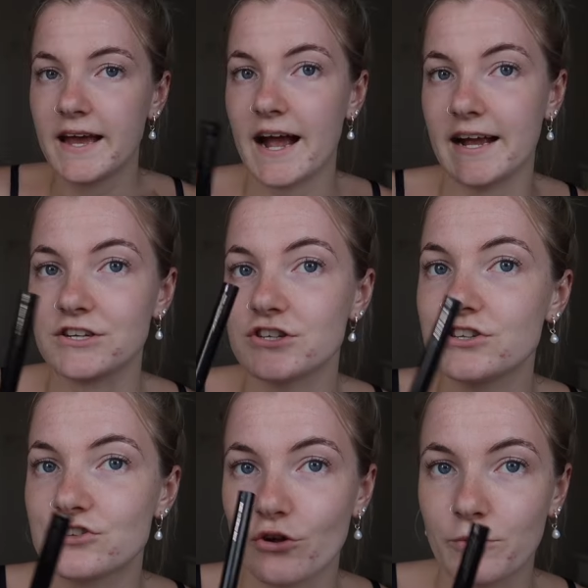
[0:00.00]
I actually
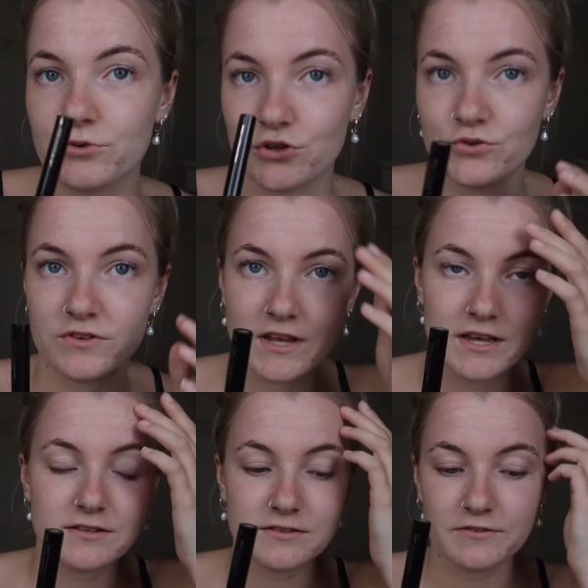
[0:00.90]
stopped using
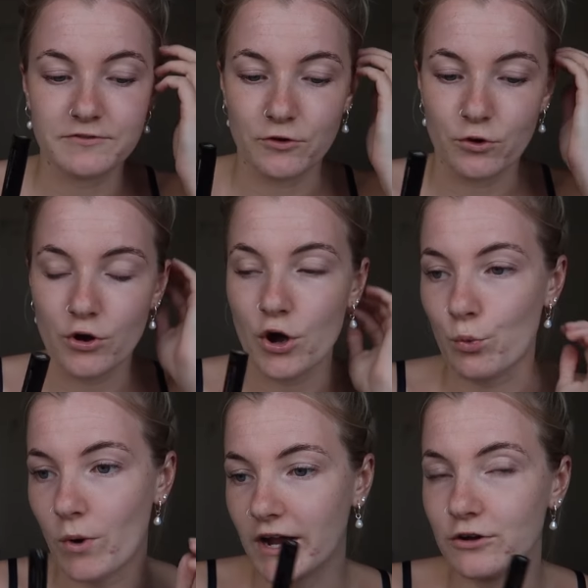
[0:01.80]
this for a
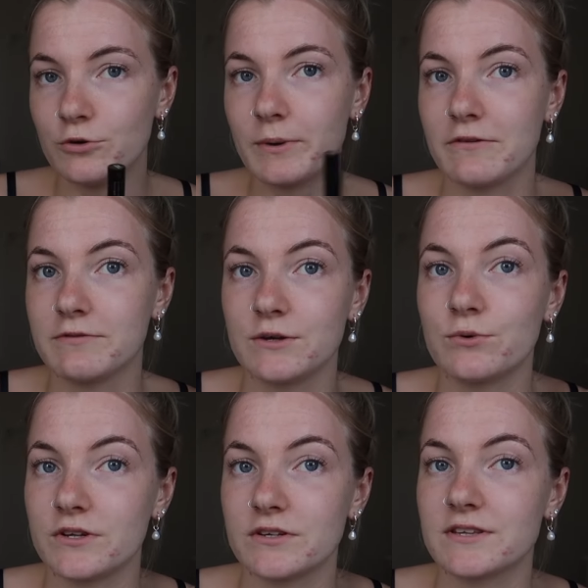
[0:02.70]
while, but I really
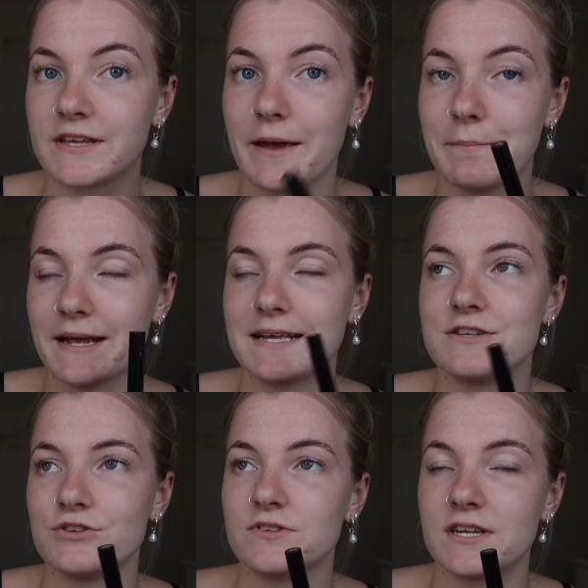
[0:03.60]
want to get back
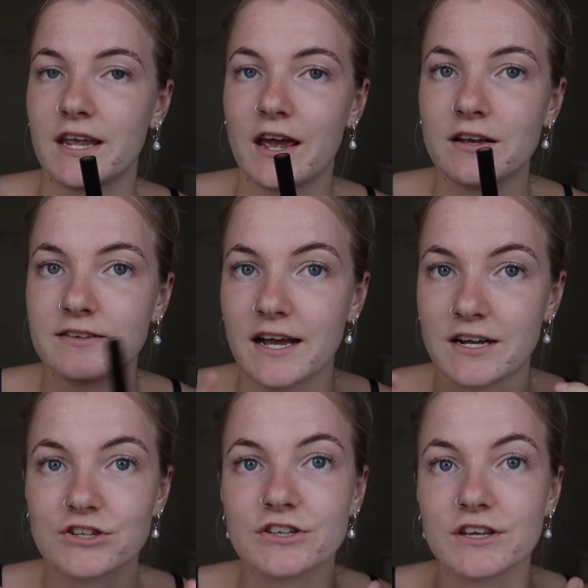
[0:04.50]
into using it again because it
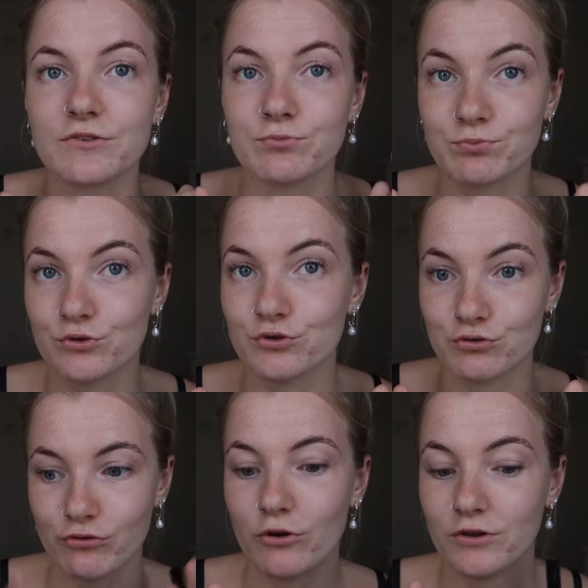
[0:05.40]
actually does
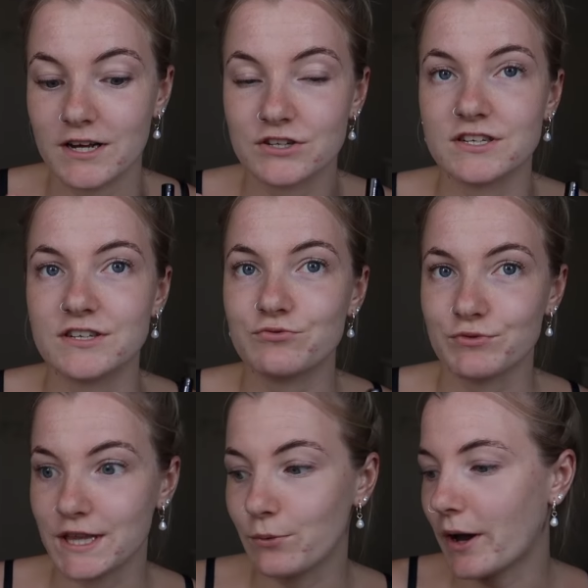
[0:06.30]
grow your lashes
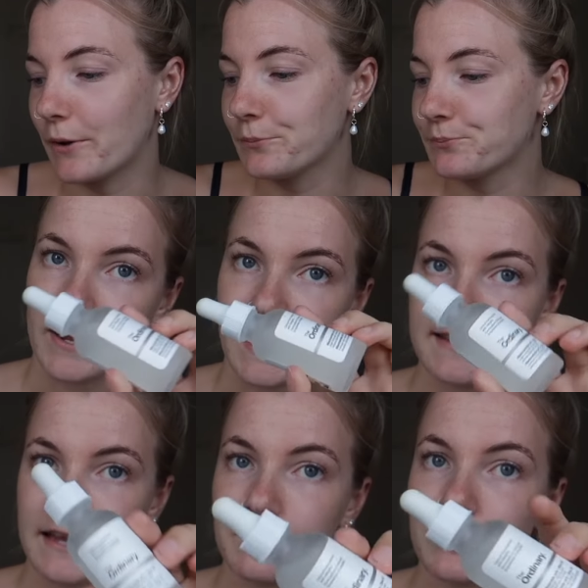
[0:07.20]
really well. Okay,
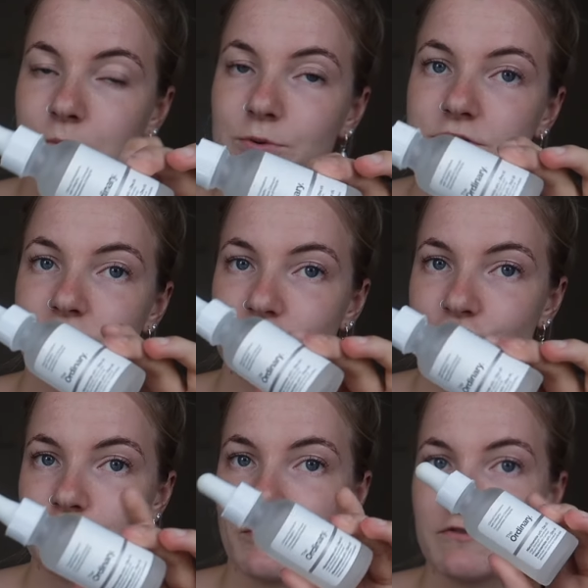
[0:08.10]
then I'm going to put
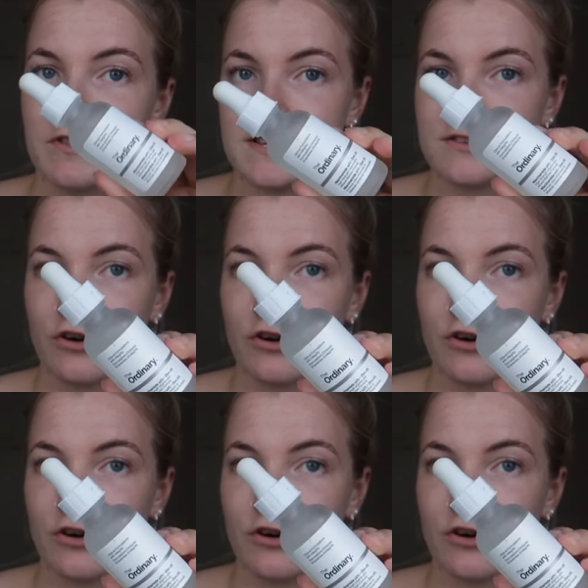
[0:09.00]
some of this